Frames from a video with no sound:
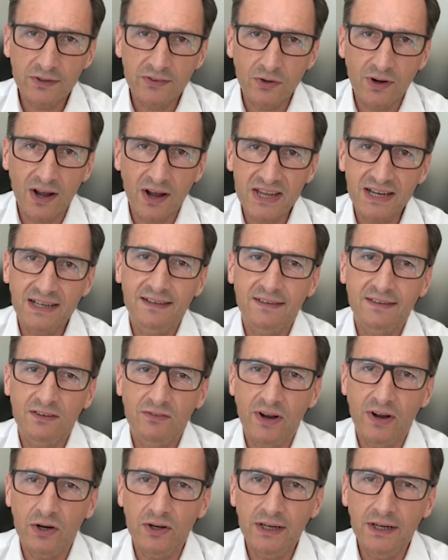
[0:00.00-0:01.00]
So I think it's a
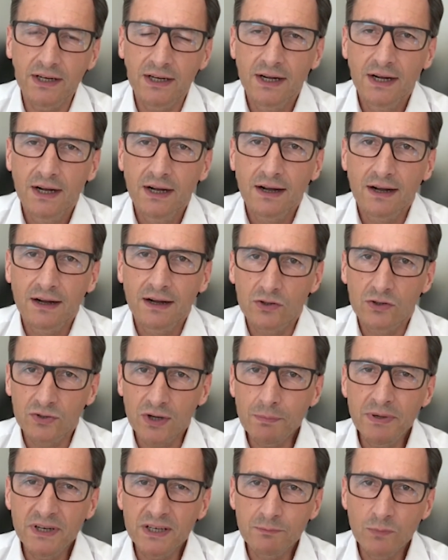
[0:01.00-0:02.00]
very uh,
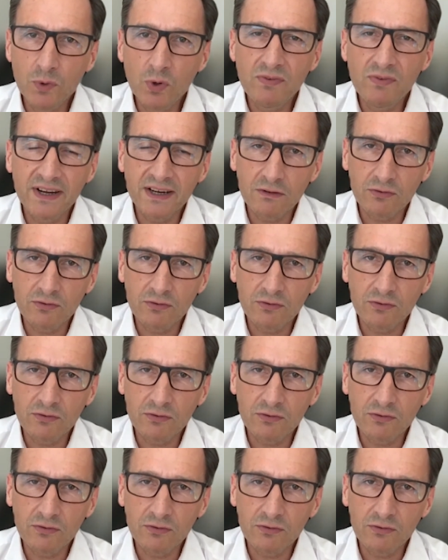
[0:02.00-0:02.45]
rapid moving